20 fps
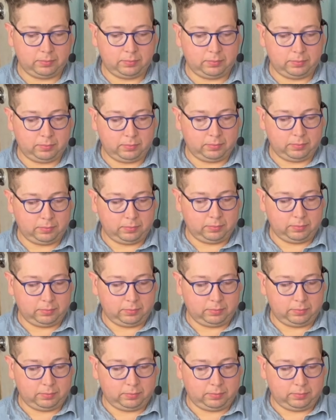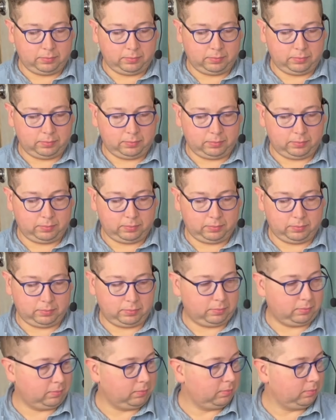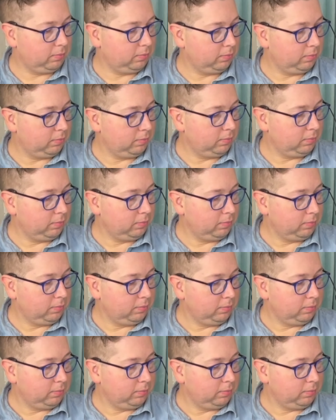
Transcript: This person isn't speaking.